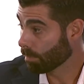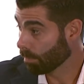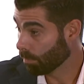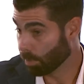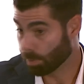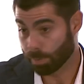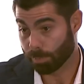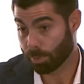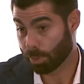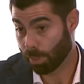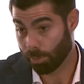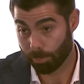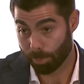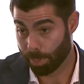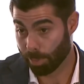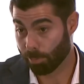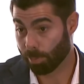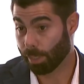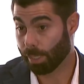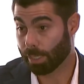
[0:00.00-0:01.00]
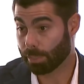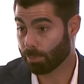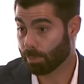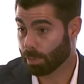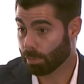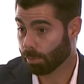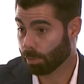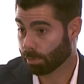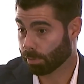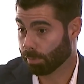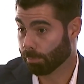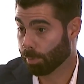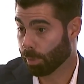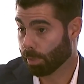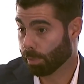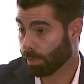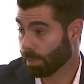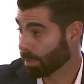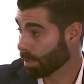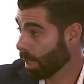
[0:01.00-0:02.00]
which I'm sure everybody realized when you look to book
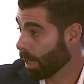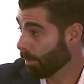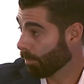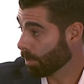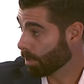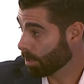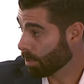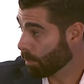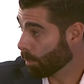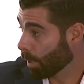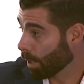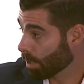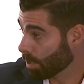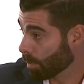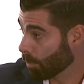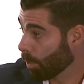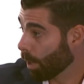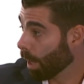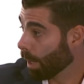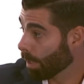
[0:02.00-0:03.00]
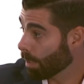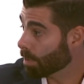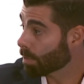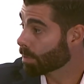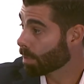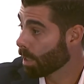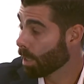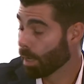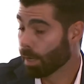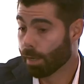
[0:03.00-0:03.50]
at this conference, and you're probably surprised.